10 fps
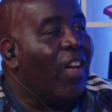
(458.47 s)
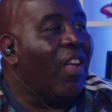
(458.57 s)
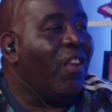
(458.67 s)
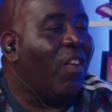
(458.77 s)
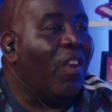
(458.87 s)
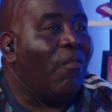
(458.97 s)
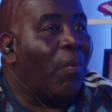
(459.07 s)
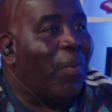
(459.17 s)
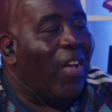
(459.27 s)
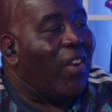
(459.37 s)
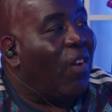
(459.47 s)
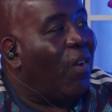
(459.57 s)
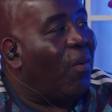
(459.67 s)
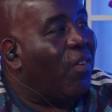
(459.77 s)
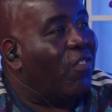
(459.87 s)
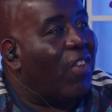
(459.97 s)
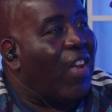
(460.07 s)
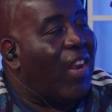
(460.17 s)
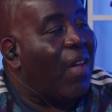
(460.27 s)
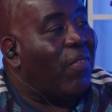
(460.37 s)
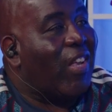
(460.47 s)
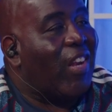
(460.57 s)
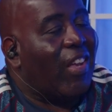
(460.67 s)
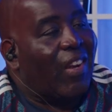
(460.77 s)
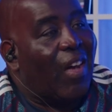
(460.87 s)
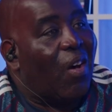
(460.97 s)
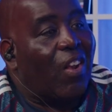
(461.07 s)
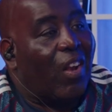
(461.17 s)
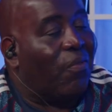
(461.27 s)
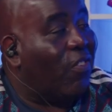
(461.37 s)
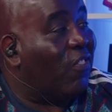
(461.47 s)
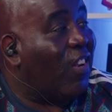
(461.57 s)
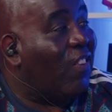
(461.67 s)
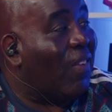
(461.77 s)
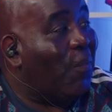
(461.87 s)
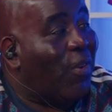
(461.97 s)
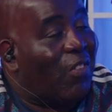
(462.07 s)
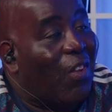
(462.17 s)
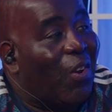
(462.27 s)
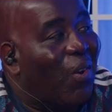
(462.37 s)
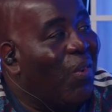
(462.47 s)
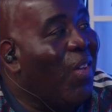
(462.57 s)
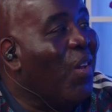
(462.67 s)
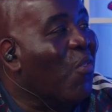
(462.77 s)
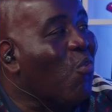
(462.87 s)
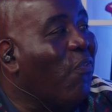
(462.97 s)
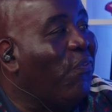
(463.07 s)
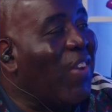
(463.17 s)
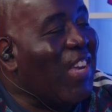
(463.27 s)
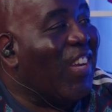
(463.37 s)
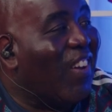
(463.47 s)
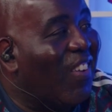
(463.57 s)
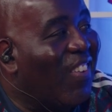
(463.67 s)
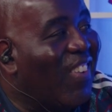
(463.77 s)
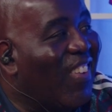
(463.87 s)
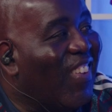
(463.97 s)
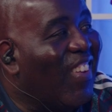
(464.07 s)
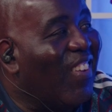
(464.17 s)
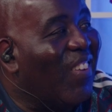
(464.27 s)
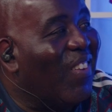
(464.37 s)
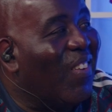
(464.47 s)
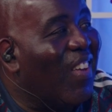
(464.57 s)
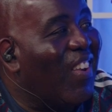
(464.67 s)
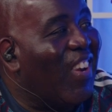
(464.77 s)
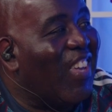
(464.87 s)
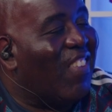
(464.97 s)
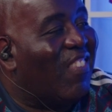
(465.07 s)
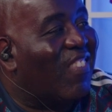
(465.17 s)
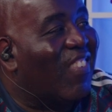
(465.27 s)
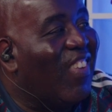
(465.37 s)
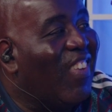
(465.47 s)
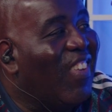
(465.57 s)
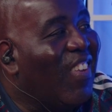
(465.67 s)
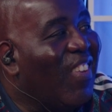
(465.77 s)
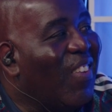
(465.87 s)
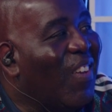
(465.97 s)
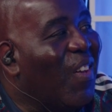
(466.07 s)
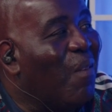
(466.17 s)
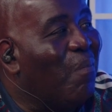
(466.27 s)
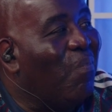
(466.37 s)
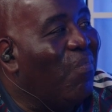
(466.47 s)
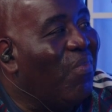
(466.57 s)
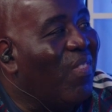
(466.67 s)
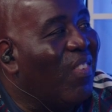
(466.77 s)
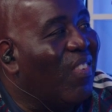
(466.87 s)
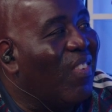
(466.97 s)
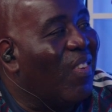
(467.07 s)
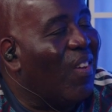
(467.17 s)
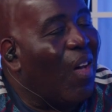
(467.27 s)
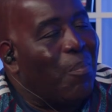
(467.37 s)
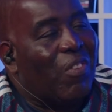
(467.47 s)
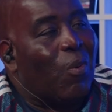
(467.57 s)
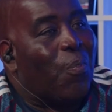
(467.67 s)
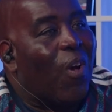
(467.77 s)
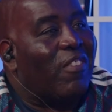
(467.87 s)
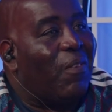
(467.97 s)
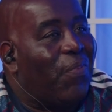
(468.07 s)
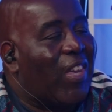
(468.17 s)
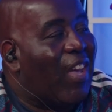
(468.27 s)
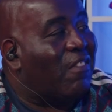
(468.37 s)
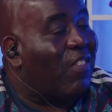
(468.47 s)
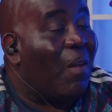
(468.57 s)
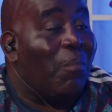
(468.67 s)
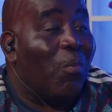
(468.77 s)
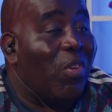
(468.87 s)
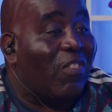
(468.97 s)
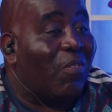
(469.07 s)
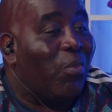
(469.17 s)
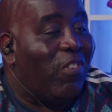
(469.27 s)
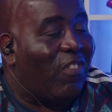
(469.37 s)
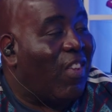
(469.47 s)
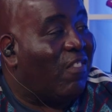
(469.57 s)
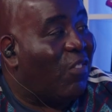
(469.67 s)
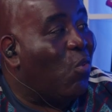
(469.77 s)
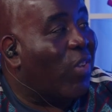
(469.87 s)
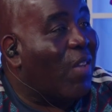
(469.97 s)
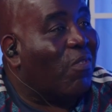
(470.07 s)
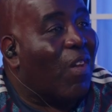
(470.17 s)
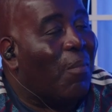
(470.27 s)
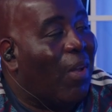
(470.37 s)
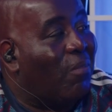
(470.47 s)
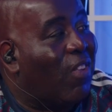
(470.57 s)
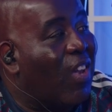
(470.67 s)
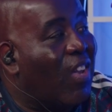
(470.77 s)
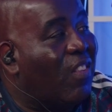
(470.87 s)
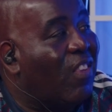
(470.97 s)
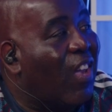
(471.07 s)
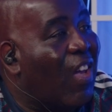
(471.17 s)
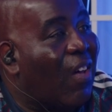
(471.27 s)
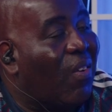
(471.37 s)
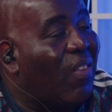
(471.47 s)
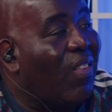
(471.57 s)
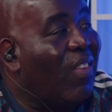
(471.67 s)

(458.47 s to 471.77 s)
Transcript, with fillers: and another player that uh, is getting heavily linked now, I'd love to see this happen, I don't know. Rafinha at Leeds. Um, I'd be surprised if it gets done, but we, we it still keeps coming up day in, day out.